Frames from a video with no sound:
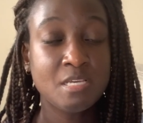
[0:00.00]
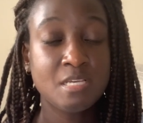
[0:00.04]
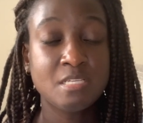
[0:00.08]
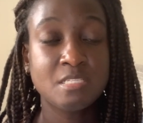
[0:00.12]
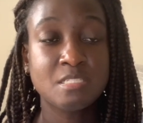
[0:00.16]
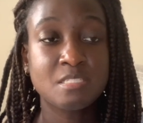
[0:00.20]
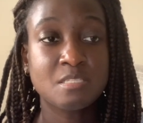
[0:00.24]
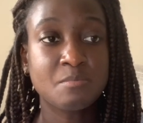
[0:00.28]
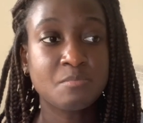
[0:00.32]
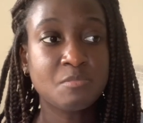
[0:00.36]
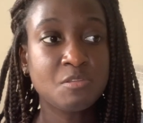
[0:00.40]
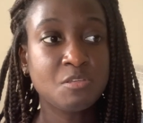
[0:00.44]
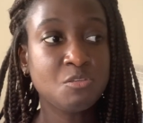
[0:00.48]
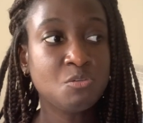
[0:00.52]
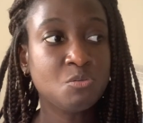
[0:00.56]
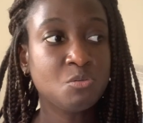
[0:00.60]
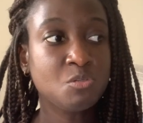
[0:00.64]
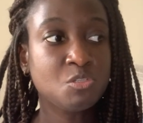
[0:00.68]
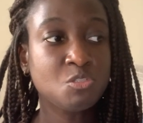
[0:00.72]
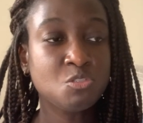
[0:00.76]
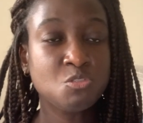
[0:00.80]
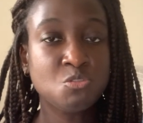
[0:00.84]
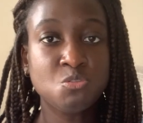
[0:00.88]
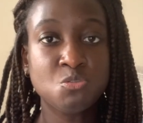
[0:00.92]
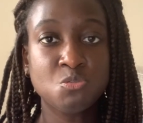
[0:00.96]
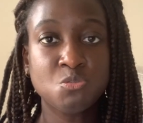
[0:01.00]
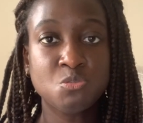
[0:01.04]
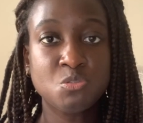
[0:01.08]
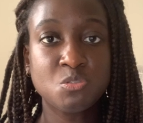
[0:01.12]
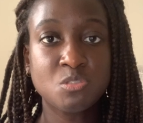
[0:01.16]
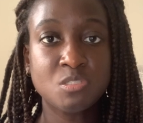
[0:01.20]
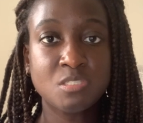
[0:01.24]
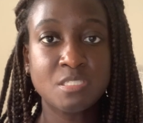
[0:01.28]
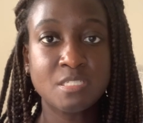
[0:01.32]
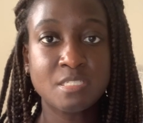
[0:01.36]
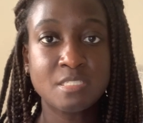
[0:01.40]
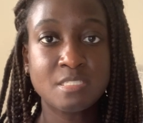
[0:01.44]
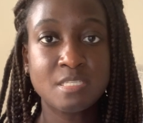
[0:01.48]
something you can do to
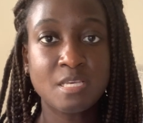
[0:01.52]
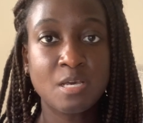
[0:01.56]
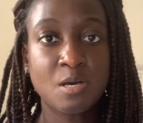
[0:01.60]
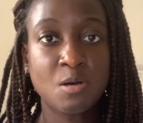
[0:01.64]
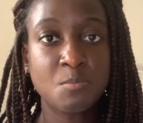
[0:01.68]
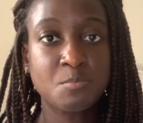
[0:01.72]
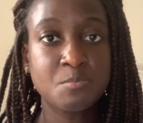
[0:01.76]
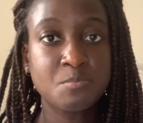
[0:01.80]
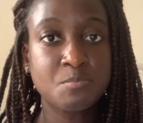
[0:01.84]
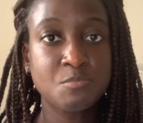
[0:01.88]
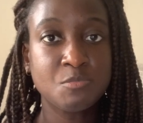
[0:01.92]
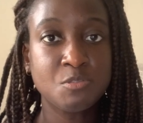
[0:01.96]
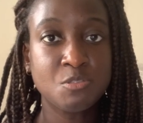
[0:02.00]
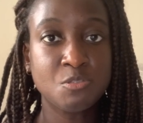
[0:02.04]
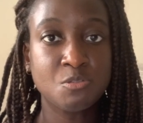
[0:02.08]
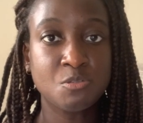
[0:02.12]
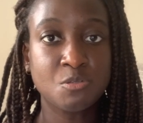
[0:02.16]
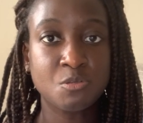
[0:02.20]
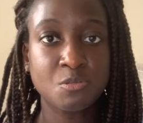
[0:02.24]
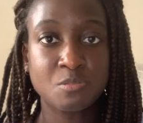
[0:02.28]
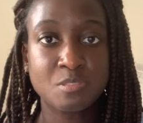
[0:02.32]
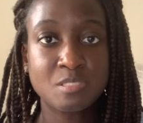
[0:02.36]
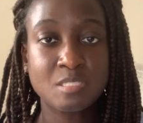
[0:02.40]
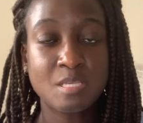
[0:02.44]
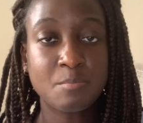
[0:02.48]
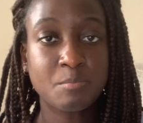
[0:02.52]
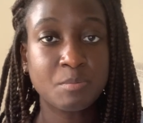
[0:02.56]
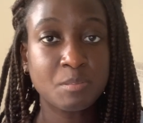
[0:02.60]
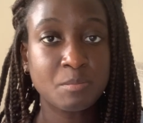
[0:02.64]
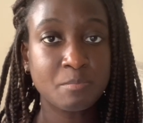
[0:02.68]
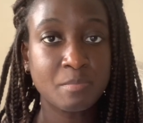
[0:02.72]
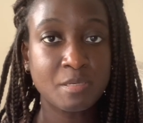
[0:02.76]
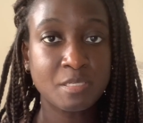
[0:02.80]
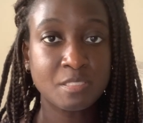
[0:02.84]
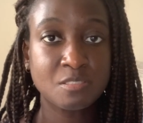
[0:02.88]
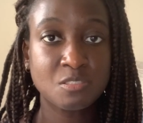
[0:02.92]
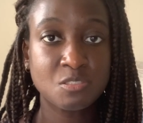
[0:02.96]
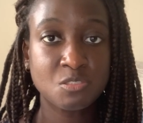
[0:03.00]
just help, you know,
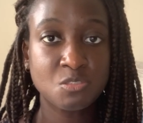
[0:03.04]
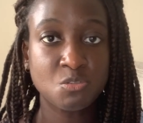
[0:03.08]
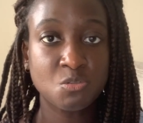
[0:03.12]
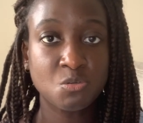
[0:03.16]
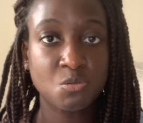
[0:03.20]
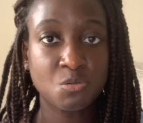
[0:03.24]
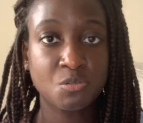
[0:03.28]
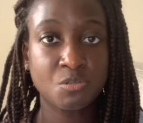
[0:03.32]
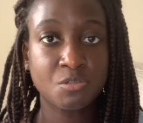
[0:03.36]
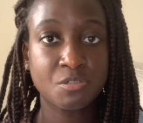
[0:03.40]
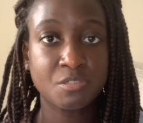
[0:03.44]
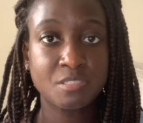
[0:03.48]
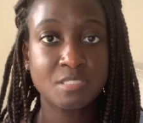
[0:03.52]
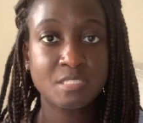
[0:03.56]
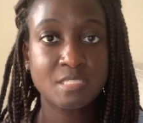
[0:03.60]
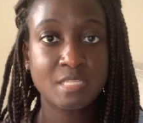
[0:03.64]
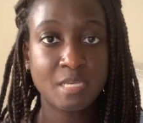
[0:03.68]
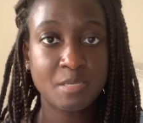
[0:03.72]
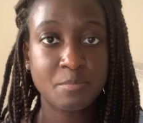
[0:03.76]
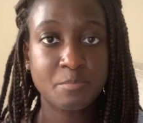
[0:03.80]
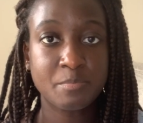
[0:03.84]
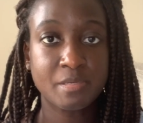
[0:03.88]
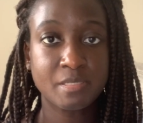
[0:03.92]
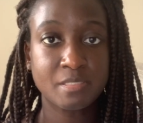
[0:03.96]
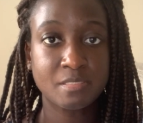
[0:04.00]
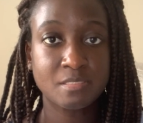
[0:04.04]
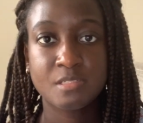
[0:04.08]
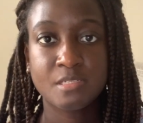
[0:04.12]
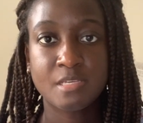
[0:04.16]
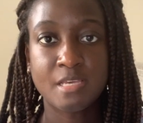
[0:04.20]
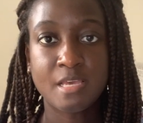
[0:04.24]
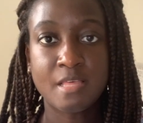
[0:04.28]
supplement your stipend.